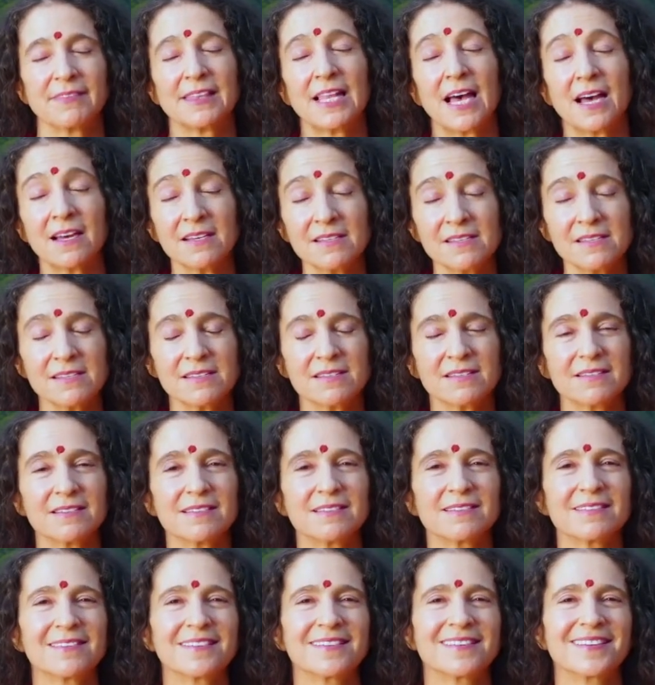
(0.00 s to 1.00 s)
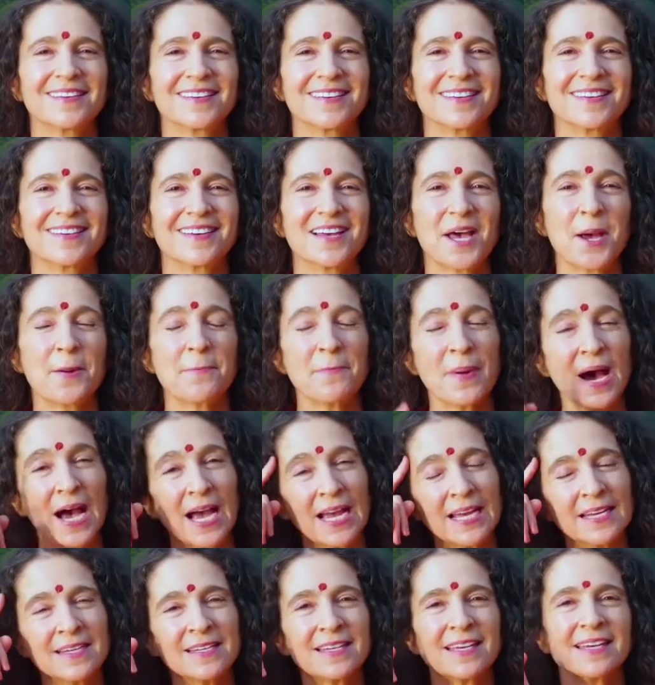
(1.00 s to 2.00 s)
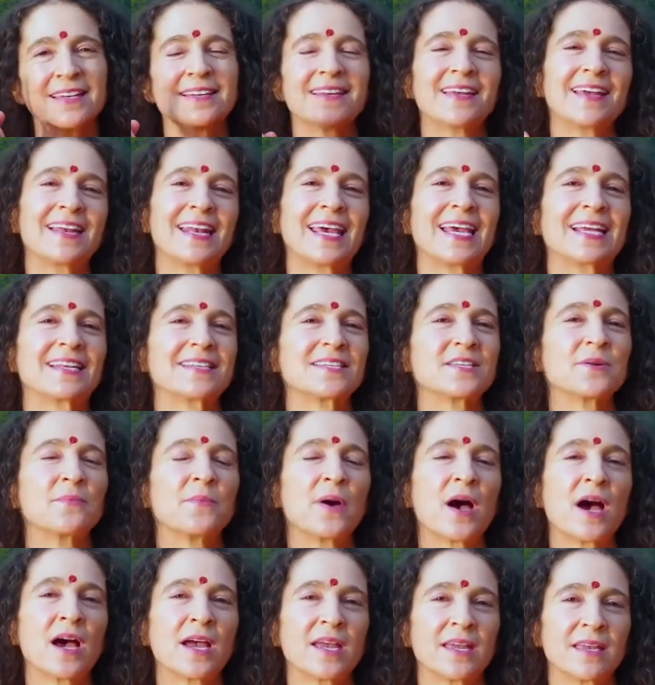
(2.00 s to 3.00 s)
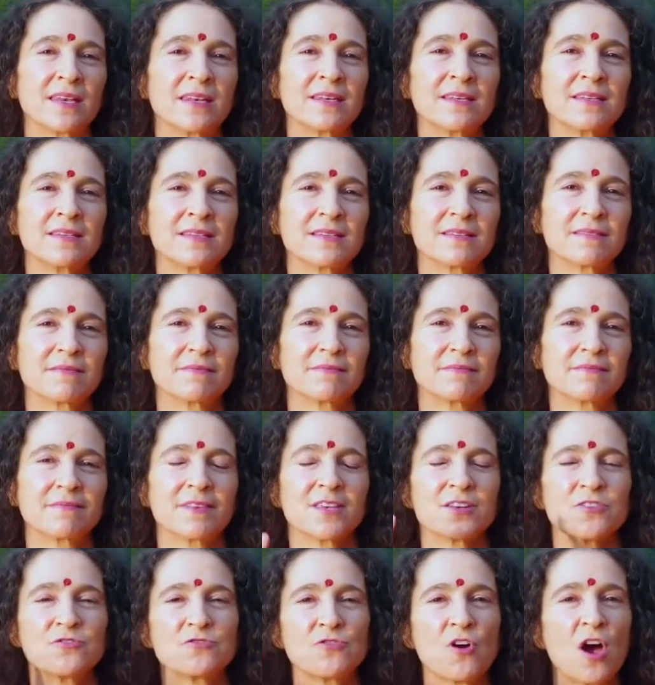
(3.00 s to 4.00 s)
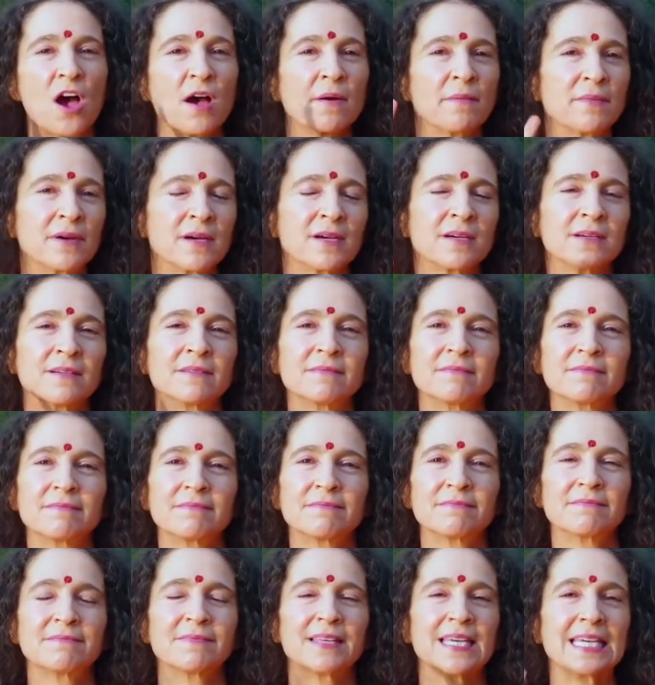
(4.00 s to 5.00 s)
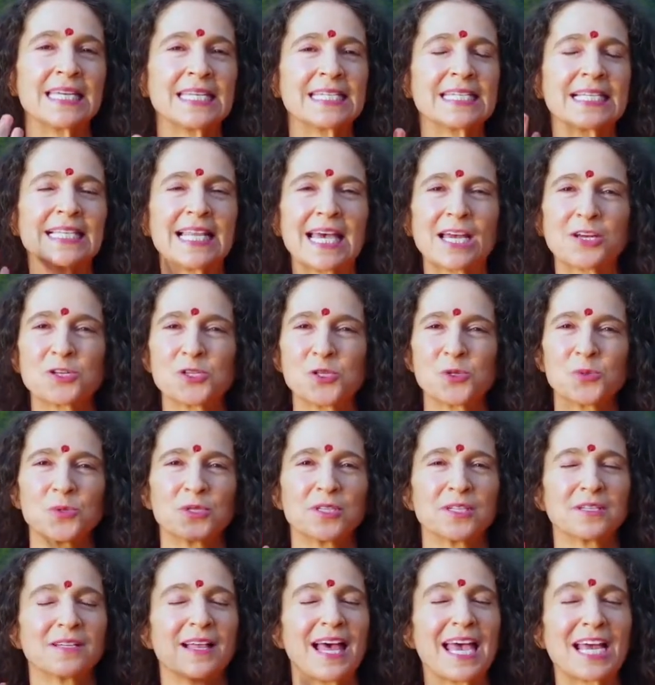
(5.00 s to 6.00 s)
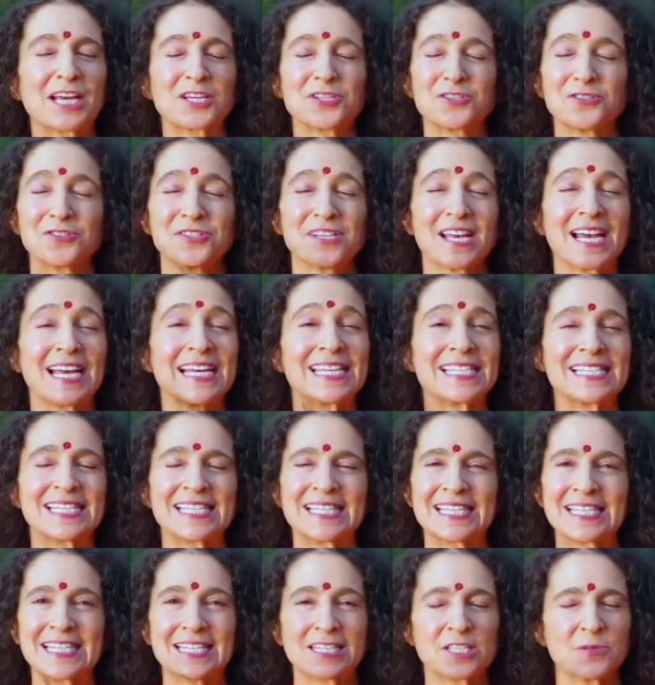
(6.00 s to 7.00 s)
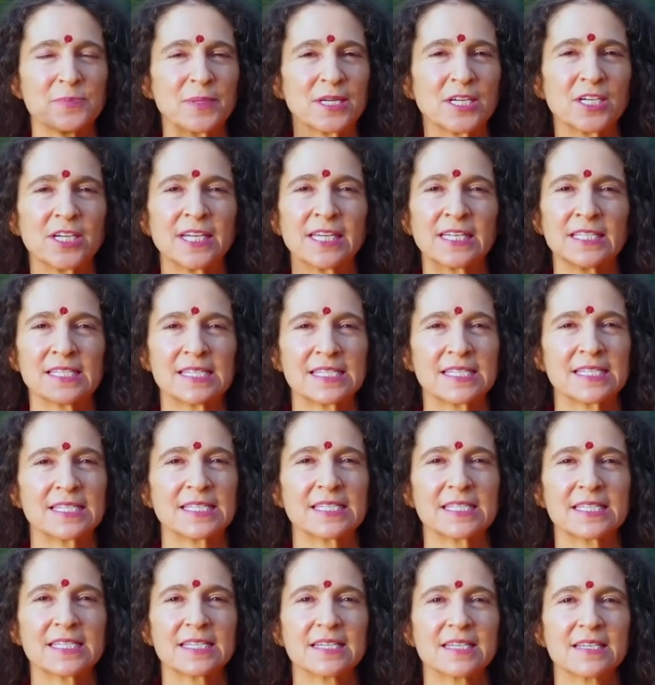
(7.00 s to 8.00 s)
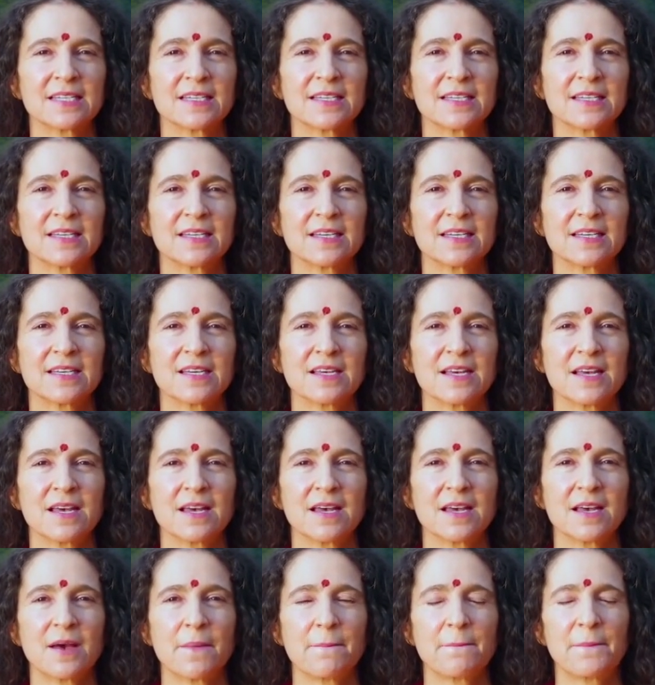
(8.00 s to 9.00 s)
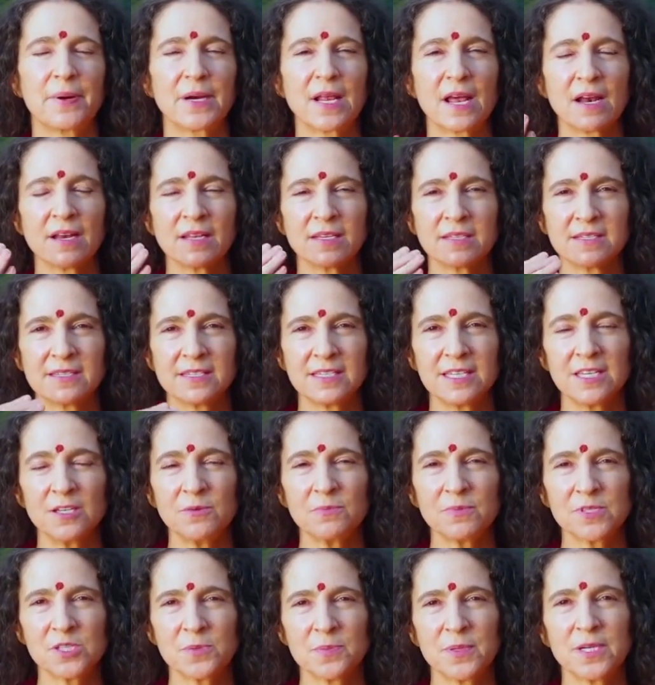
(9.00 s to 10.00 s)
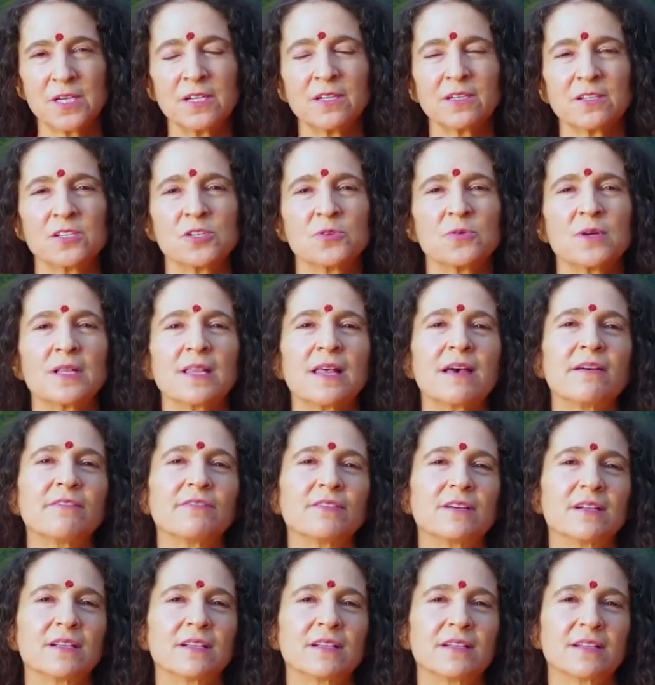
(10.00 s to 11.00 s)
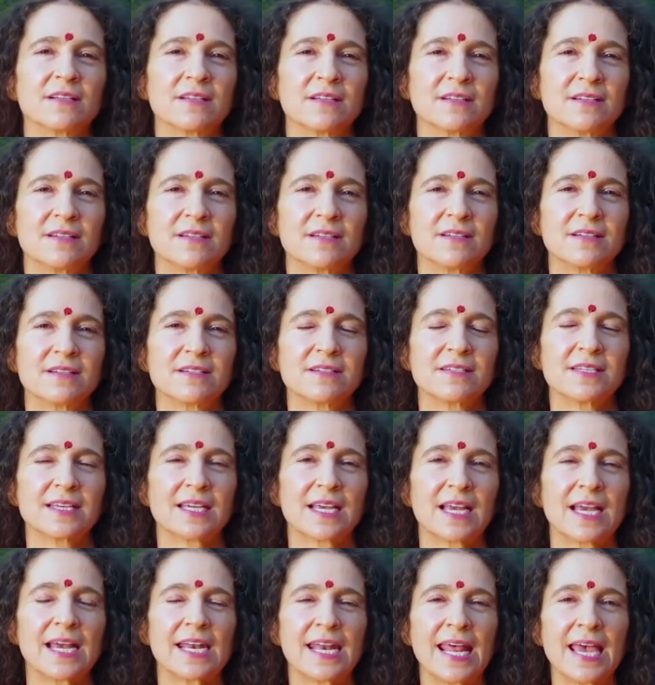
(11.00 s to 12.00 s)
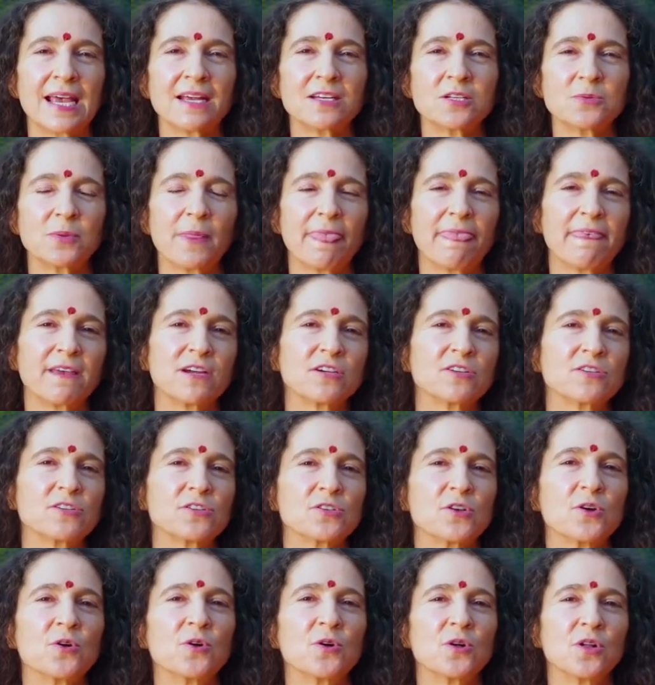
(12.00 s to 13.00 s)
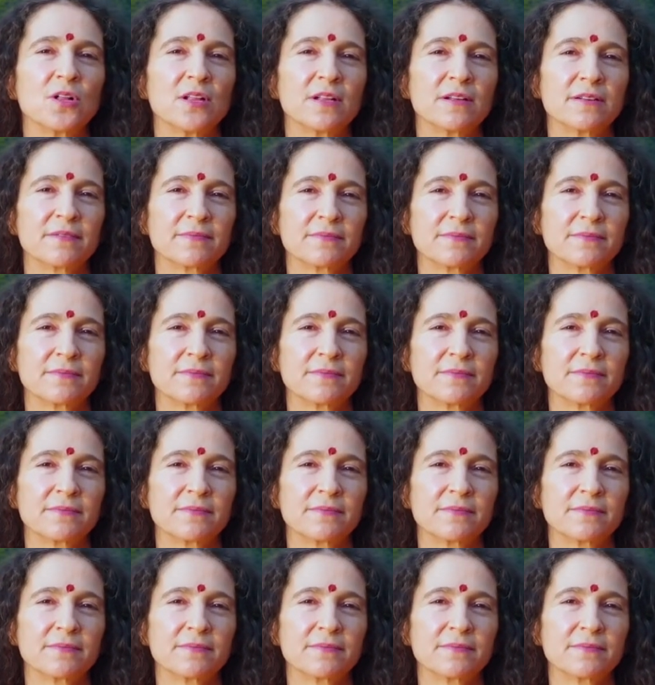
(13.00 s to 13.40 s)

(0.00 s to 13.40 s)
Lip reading: lust. Mind can connect to mind, drama, intellectual exercises and experiences. But on a deep spiritual level, to connect with their soul,